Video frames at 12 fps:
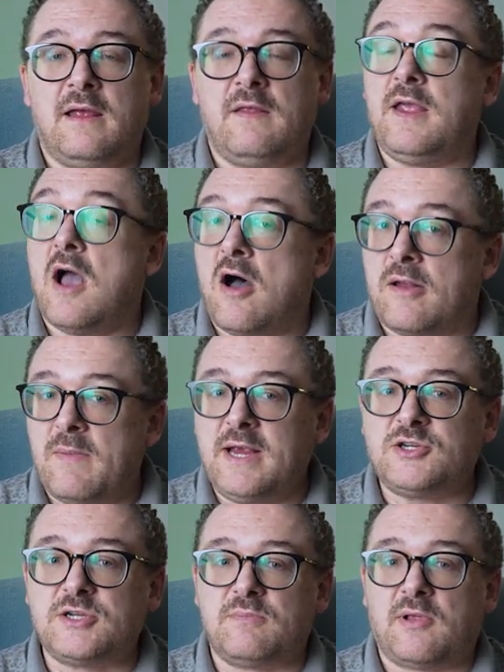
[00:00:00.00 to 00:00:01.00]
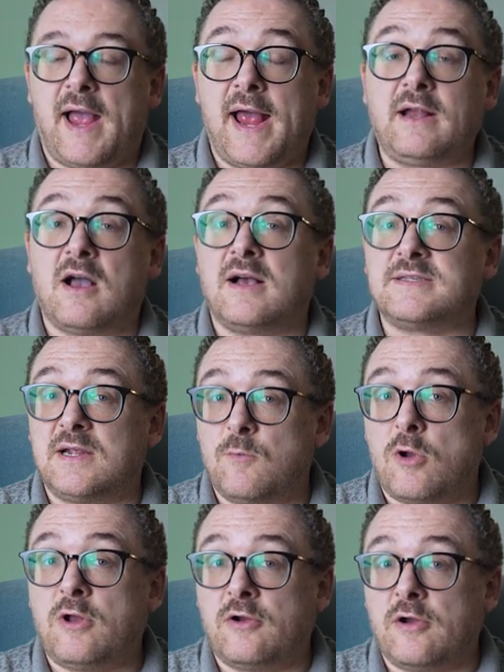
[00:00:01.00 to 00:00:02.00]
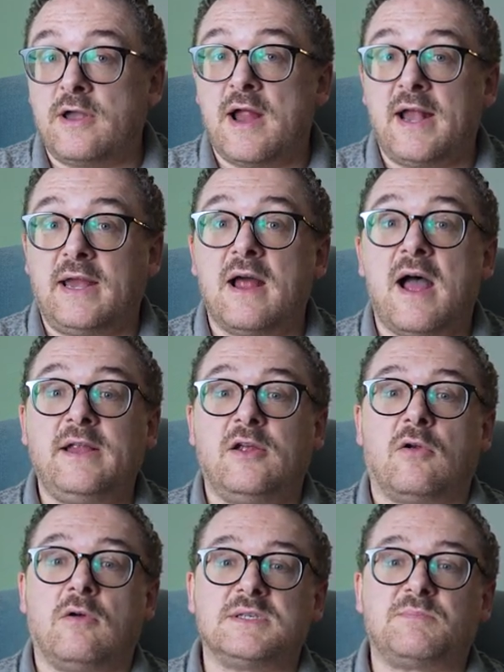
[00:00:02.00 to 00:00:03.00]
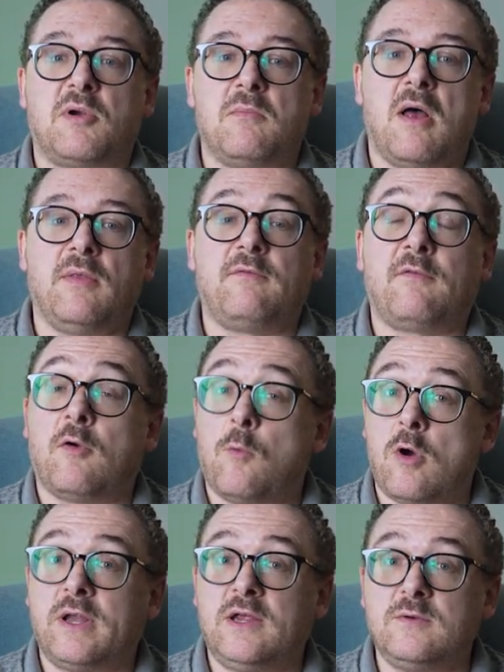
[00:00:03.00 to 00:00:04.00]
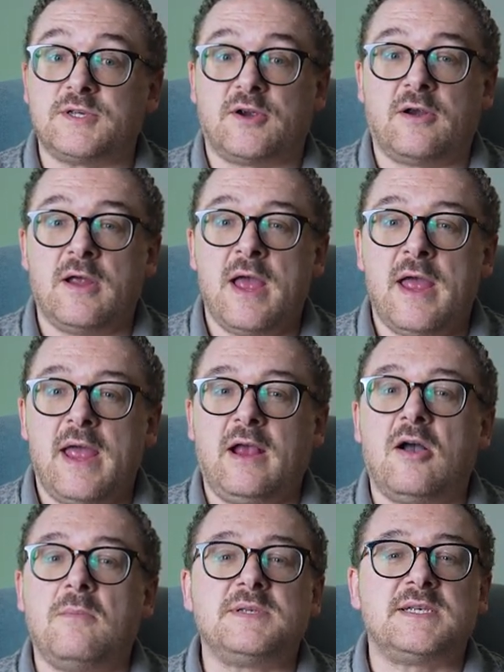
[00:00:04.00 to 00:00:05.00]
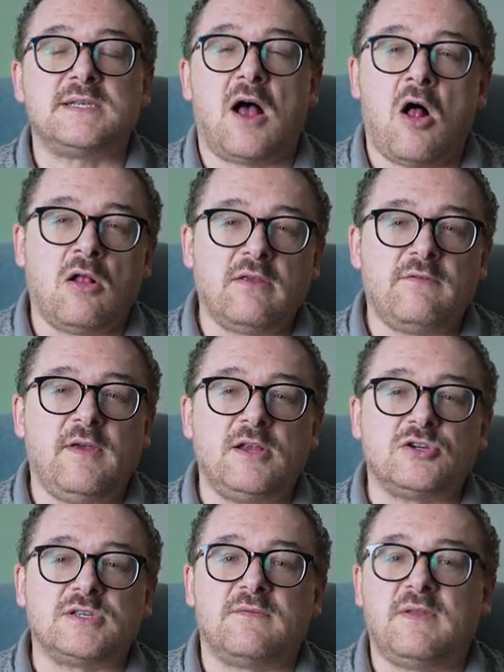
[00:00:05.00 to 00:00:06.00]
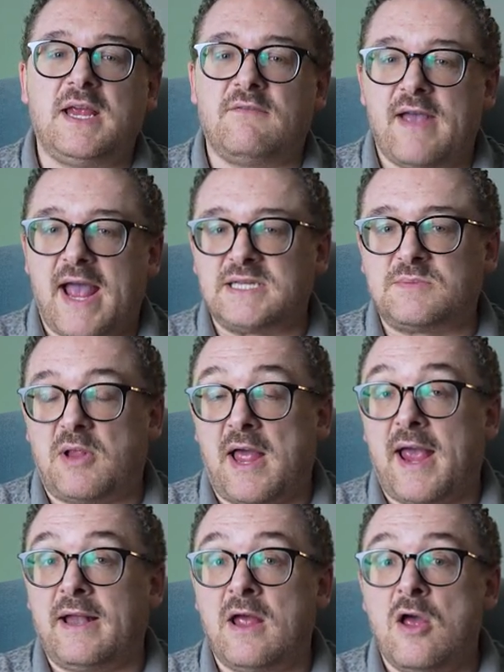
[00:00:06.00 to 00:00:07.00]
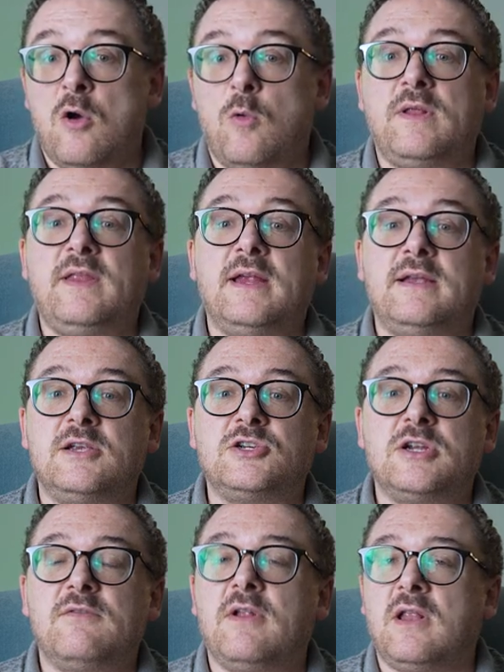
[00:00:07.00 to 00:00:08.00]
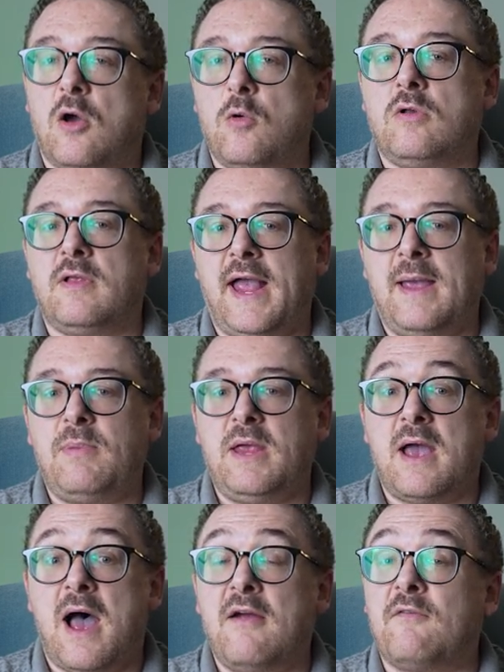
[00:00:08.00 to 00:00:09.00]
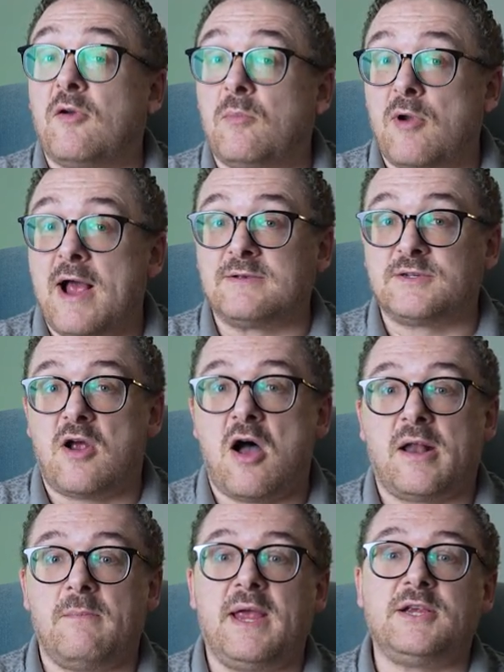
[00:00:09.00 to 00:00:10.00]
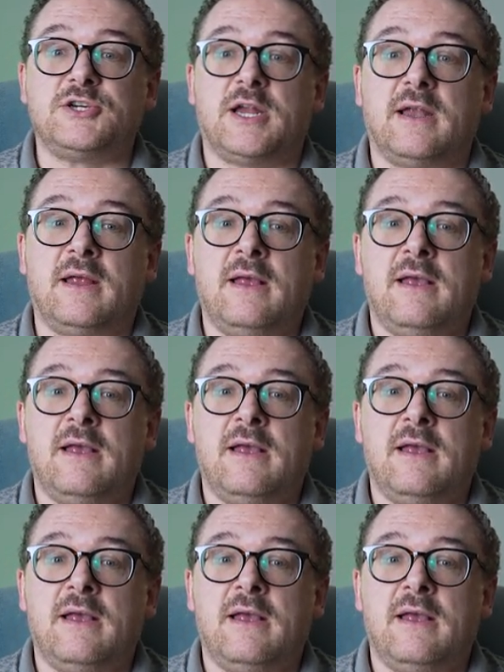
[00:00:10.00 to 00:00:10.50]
The Automation plan, costing one hundred ninety-nine euros per month for one user, encompasses all the features of the Advanced plan with the addition of a local A P I for browser automation.